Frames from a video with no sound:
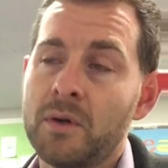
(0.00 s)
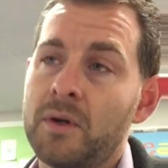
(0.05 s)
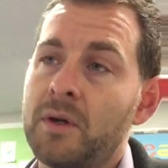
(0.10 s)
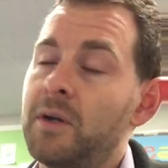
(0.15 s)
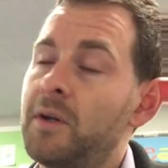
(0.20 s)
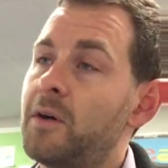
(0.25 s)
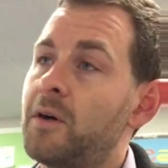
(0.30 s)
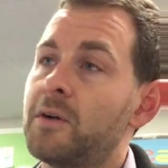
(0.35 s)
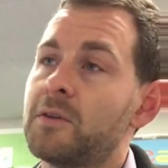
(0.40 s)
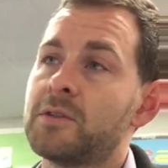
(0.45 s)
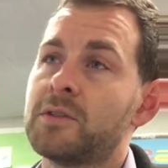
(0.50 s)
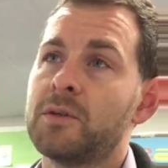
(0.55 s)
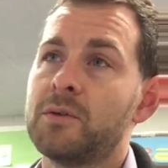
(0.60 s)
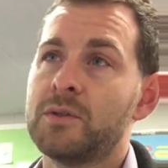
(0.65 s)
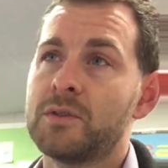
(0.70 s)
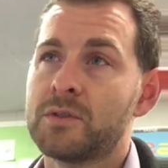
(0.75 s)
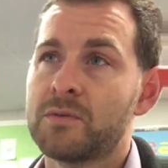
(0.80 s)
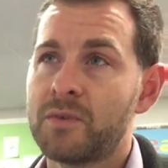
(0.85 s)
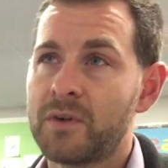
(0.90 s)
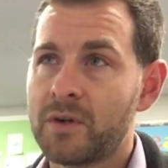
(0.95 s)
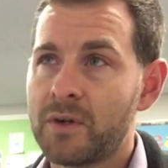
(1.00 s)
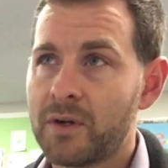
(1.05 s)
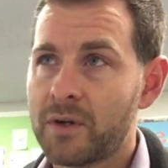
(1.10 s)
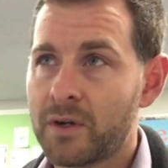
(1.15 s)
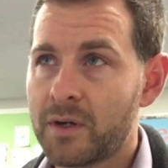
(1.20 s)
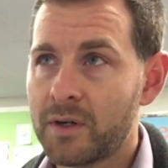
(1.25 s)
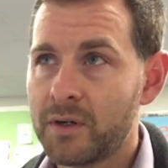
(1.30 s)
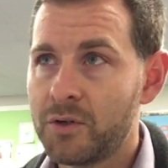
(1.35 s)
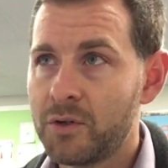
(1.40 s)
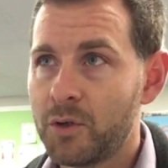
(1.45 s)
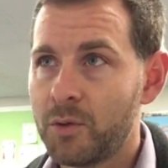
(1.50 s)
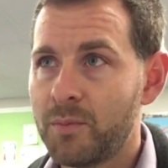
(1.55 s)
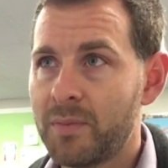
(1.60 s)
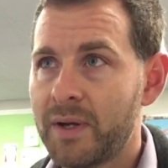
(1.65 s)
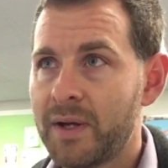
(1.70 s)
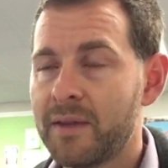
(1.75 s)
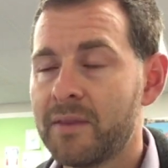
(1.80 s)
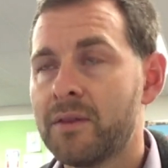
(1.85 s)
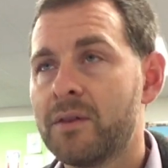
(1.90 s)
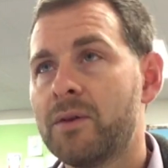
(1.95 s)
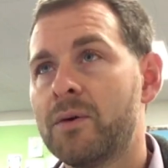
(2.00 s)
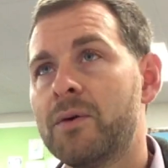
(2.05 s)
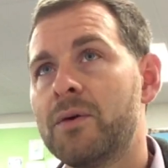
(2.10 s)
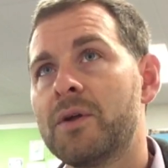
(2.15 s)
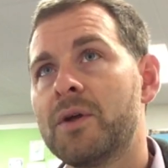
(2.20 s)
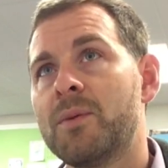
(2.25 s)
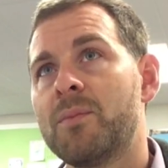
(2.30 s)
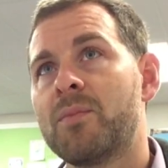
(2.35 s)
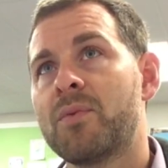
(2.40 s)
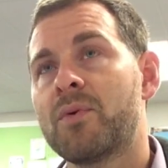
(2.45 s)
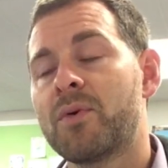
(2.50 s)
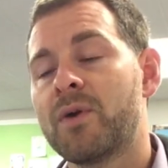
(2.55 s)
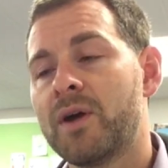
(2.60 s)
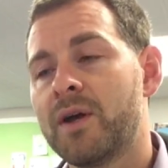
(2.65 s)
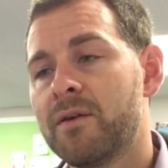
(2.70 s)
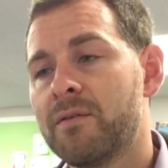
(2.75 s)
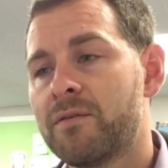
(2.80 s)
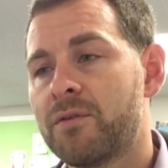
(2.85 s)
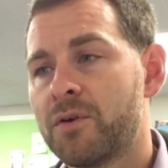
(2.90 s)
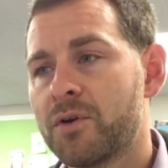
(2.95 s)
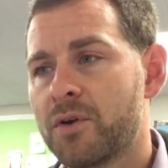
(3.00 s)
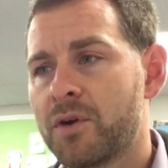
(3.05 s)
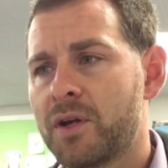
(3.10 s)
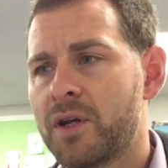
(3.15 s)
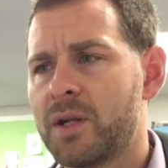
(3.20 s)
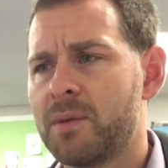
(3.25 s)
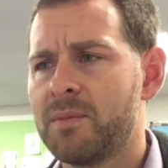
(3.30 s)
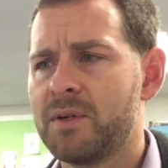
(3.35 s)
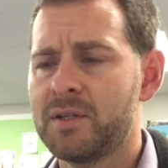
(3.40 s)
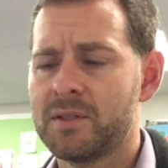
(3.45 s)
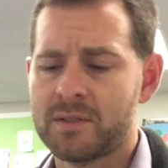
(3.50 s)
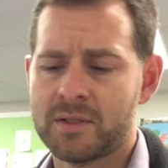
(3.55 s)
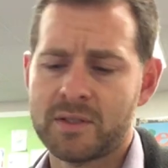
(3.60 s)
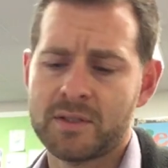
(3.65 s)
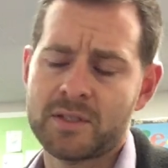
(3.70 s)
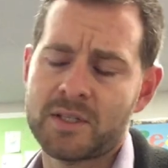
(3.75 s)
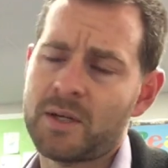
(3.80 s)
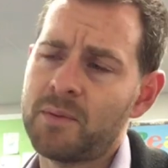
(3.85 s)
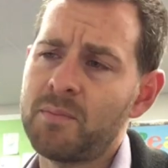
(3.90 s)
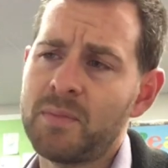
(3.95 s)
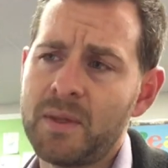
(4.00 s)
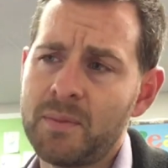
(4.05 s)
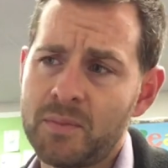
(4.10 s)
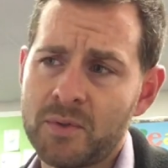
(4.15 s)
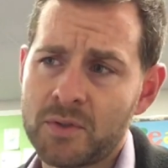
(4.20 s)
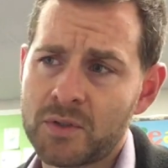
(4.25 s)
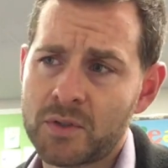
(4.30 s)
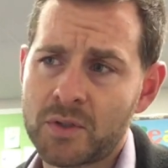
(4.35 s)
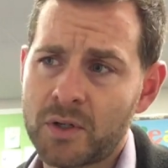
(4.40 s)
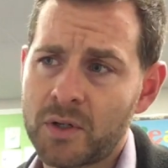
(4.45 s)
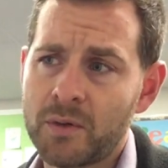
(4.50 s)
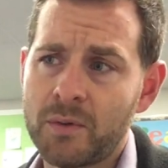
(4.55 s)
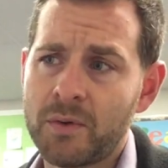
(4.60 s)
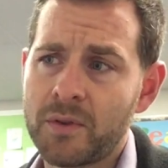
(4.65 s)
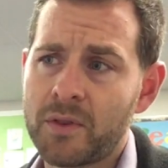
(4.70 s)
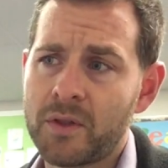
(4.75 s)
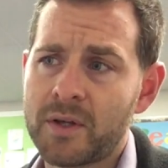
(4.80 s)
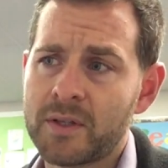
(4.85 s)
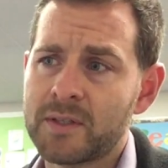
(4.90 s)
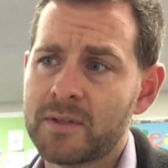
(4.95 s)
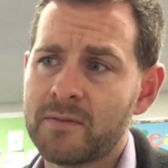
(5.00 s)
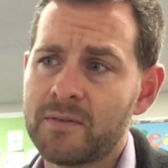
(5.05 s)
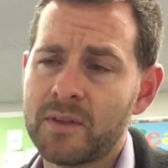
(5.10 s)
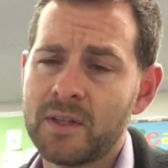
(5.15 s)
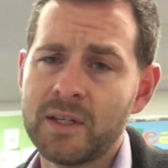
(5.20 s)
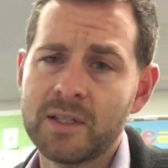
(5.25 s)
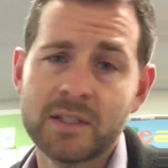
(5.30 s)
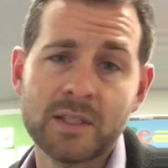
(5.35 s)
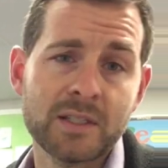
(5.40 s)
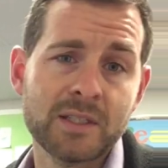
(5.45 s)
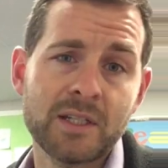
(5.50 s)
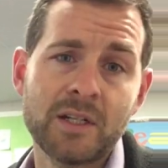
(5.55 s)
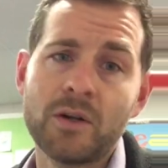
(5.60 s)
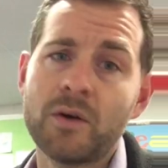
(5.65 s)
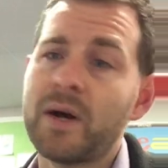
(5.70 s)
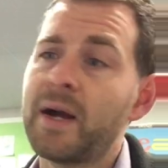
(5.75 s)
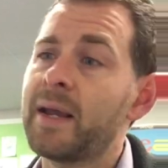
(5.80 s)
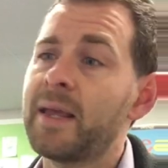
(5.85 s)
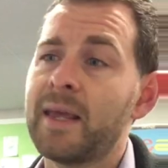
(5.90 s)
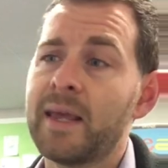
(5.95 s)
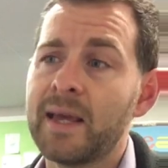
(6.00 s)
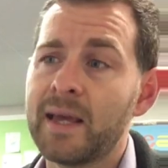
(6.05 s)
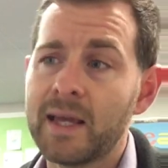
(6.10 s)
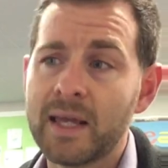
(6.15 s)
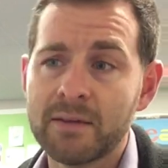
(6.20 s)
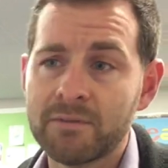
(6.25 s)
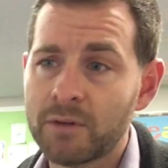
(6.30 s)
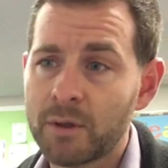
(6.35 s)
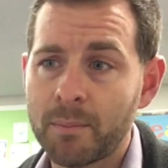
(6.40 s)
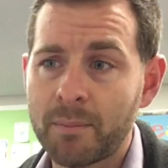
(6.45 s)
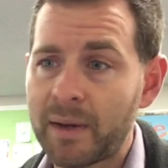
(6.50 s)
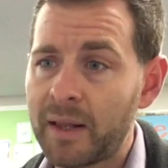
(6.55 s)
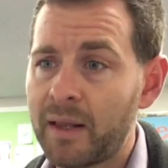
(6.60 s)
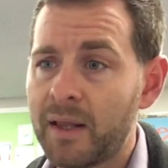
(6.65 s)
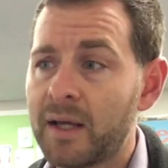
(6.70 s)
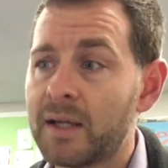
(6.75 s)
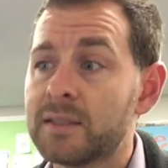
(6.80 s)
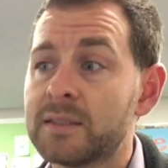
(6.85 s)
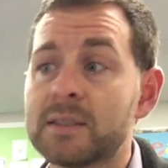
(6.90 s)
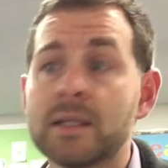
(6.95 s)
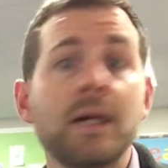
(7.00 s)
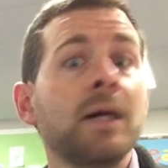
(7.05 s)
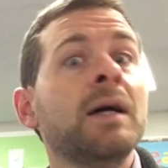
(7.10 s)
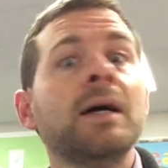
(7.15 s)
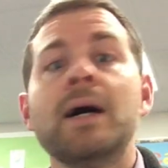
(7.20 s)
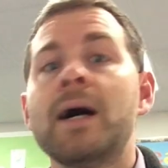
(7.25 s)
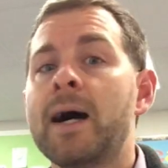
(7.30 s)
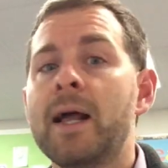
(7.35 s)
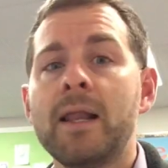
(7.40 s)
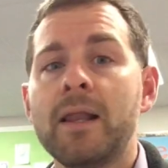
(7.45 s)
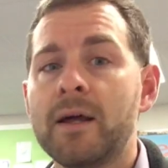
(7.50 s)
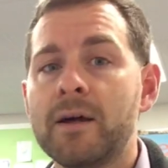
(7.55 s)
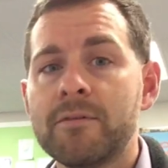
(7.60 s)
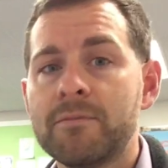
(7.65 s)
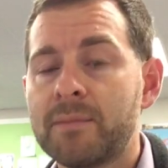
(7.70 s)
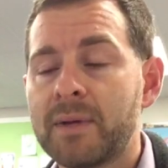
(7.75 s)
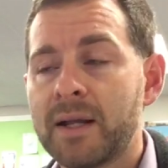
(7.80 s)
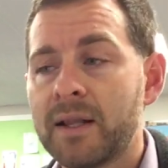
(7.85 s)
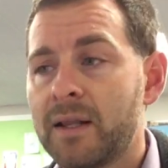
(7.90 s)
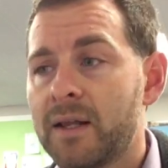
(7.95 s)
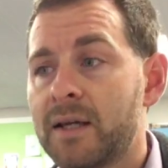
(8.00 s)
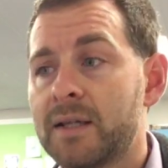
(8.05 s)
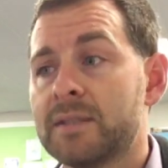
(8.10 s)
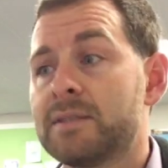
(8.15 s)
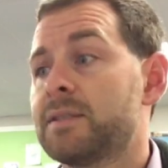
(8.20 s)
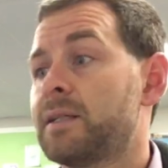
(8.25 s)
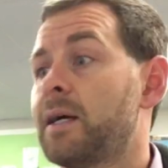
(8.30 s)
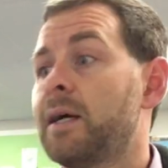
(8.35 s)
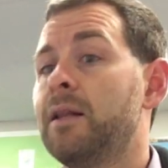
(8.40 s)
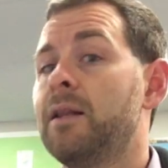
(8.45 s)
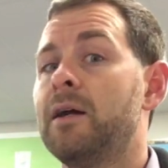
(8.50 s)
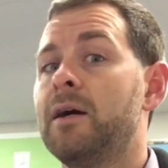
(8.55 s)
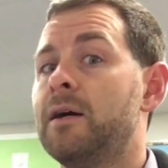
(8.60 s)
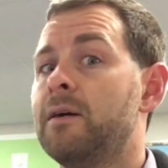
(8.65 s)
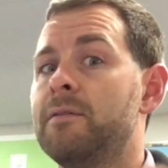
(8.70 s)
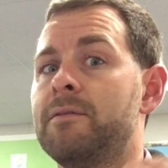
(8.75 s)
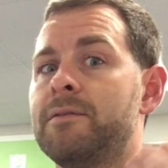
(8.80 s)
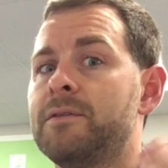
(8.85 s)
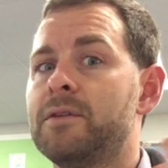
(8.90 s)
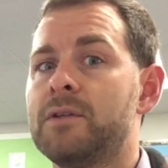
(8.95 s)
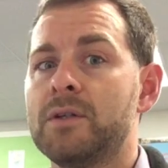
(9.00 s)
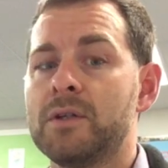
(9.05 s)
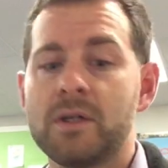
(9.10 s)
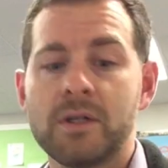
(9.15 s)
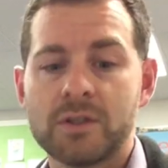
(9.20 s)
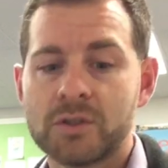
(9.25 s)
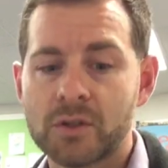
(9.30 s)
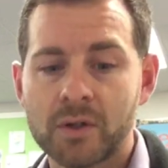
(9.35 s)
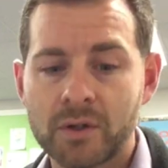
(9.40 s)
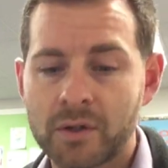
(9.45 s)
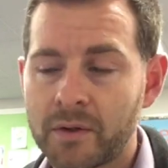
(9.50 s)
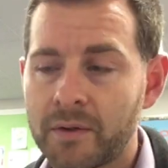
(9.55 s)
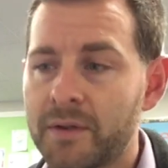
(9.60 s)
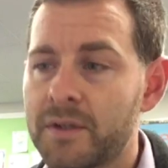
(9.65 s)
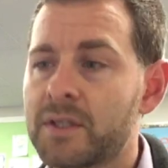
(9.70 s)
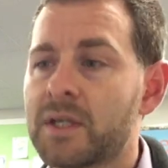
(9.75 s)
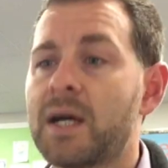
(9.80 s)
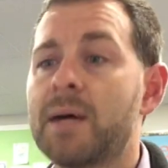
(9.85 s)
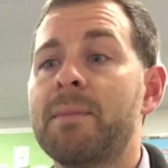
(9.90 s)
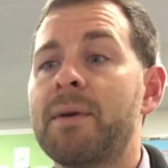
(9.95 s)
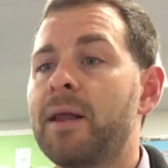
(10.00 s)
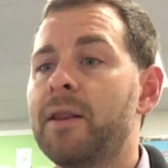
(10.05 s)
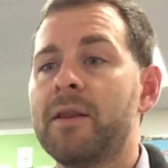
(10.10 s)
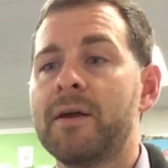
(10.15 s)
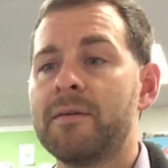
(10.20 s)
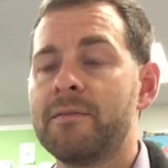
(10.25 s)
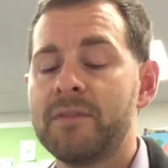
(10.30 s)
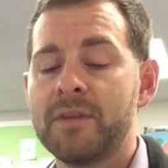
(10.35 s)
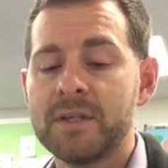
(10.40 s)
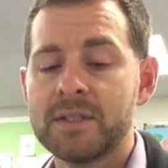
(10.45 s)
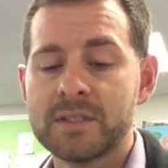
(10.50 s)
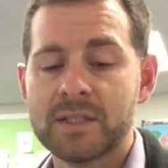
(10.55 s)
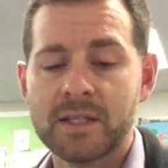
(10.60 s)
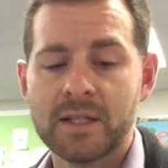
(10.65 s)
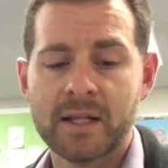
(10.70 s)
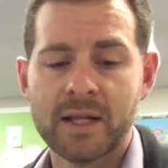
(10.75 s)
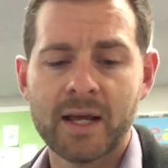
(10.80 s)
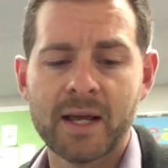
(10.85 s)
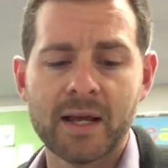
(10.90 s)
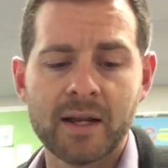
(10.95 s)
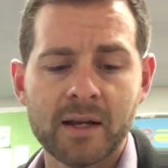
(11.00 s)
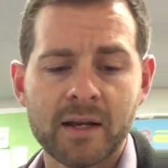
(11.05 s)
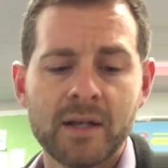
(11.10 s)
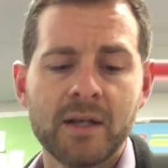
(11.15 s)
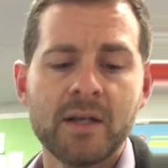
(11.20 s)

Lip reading: And also, it's very hard to obey the Lord in praying for your enemies. And some people struggle with lots of things. They say, no, I can't give up my lust. I love my lust. I love to get drunk all the time. I love this and that.